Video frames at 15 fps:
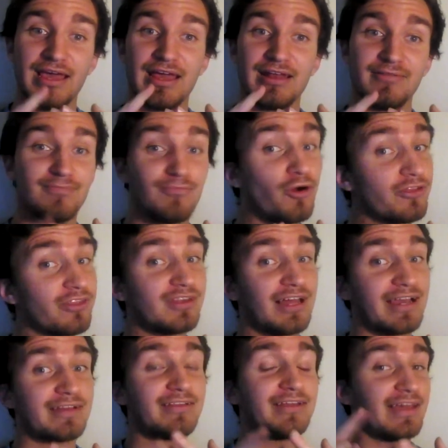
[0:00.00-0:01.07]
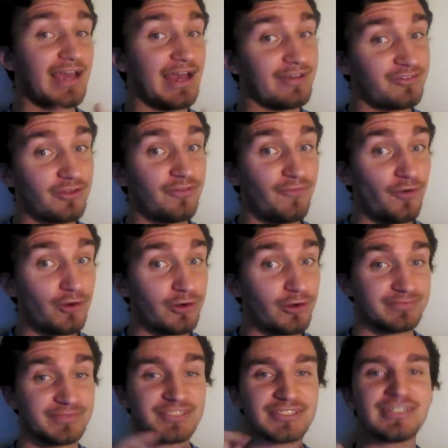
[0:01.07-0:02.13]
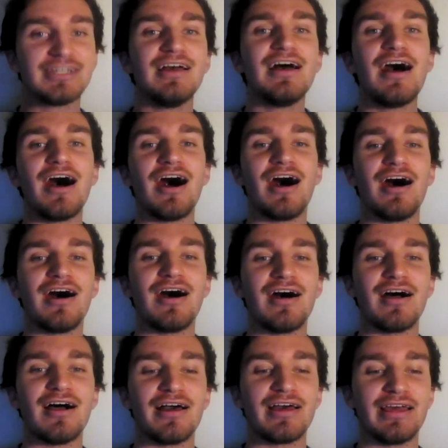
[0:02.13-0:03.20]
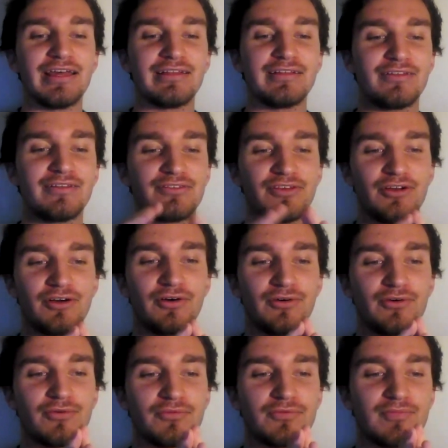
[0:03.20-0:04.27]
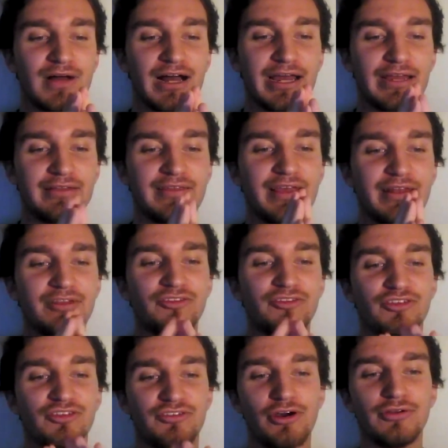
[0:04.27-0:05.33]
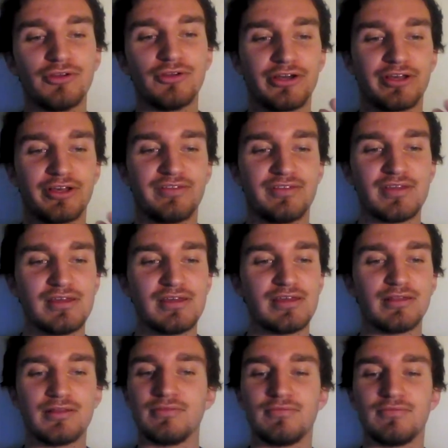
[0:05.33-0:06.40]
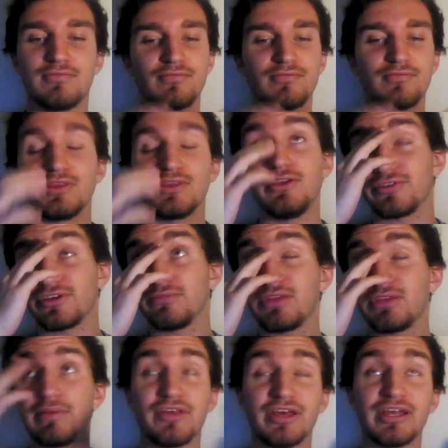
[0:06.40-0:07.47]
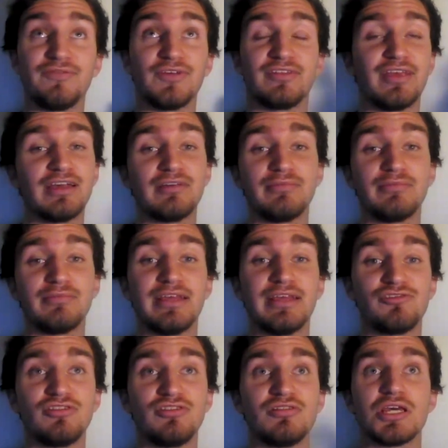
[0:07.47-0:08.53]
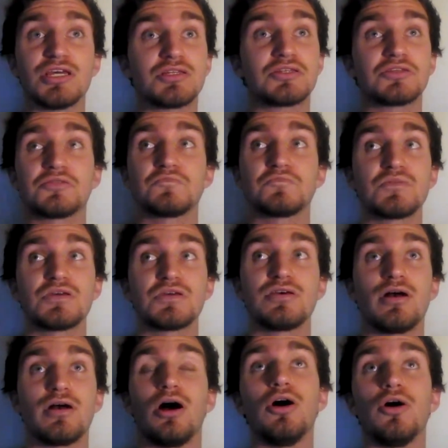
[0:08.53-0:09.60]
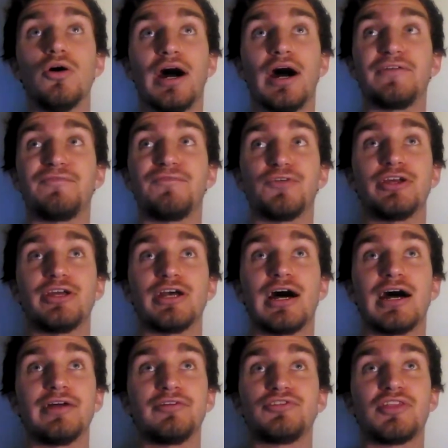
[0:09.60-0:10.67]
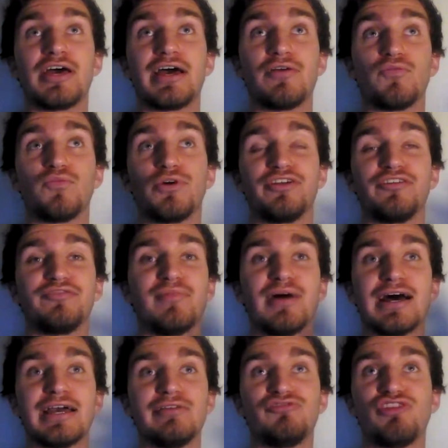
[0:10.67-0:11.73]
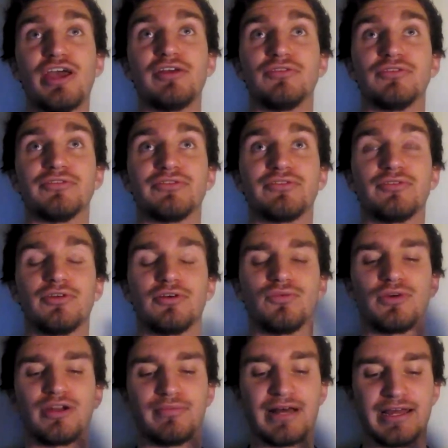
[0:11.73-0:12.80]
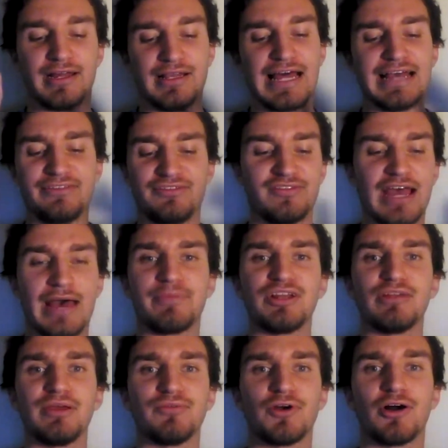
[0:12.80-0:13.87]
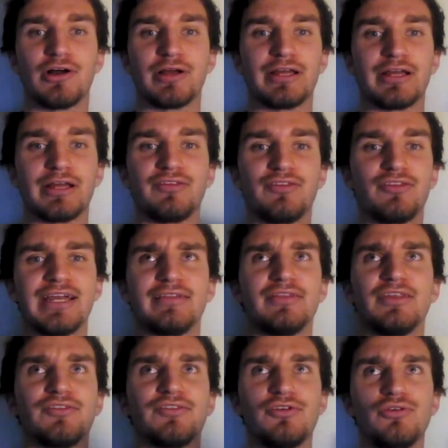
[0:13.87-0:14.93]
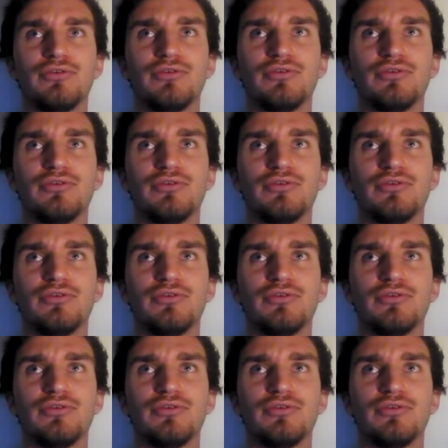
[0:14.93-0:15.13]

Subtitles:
And more than likely they asked on the forums. And so I tend to just go look, see, and sometimes like if it's segmentation, it's I forgot that one of my channels or one of my classes happened to be wrong, and so I get this